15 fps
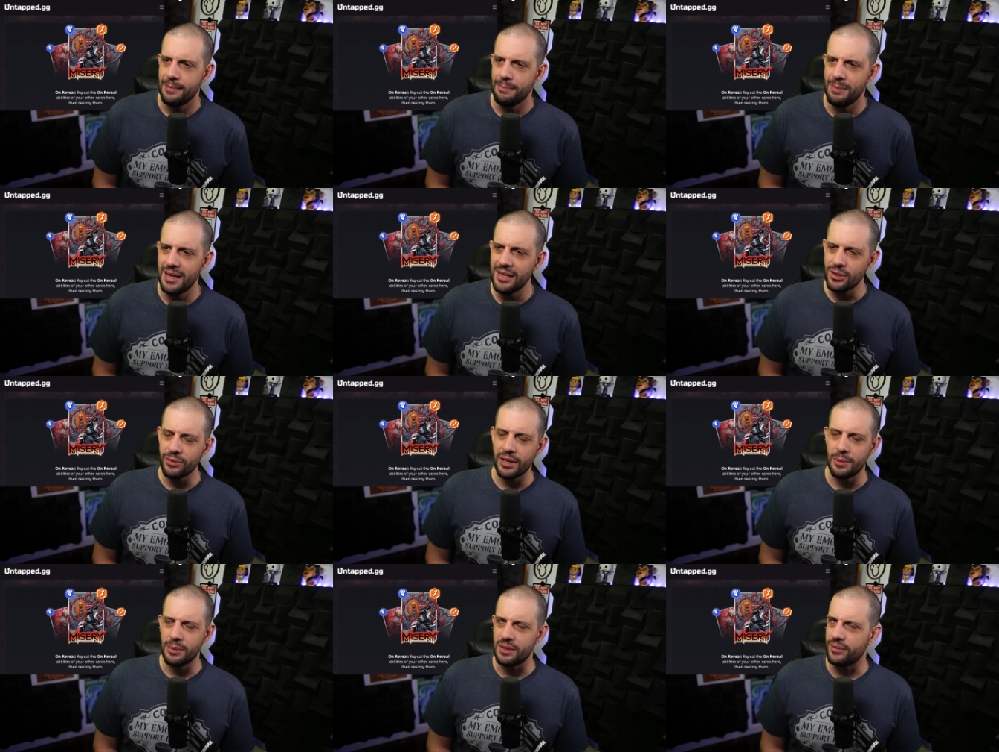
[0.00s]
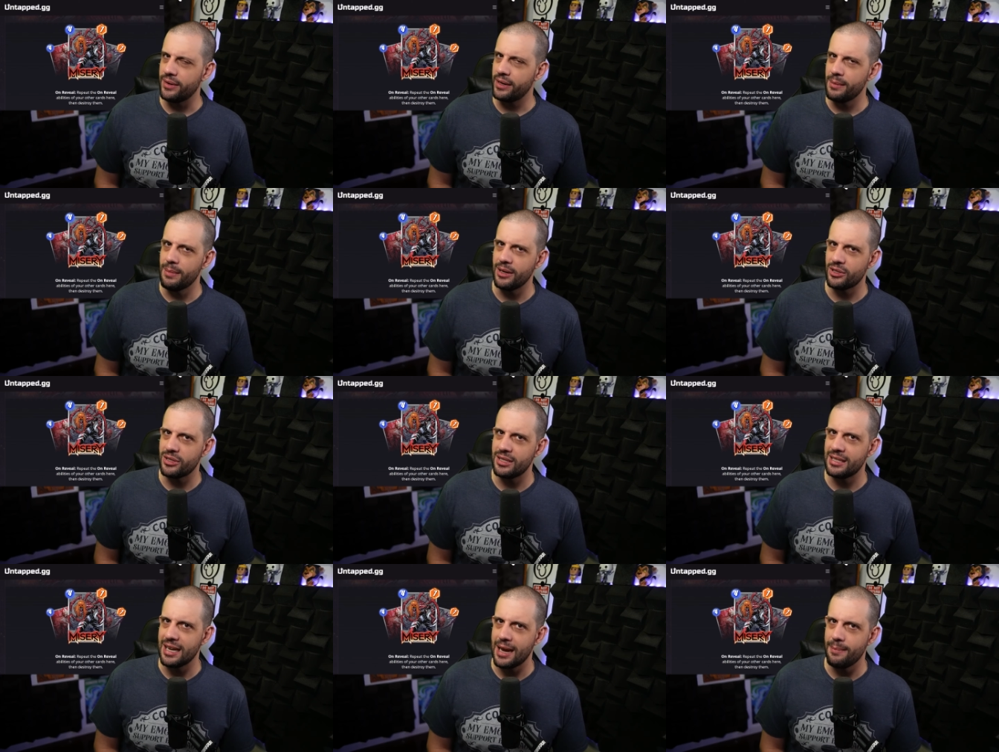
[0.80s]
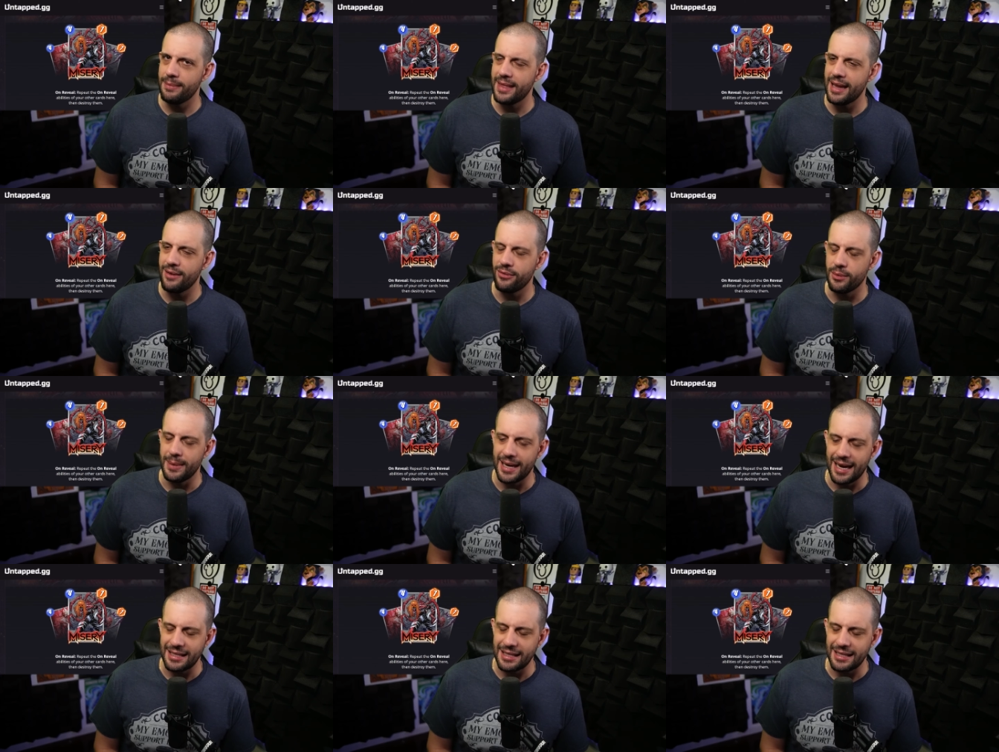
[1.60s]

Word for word: Misery was very much the same thing for me.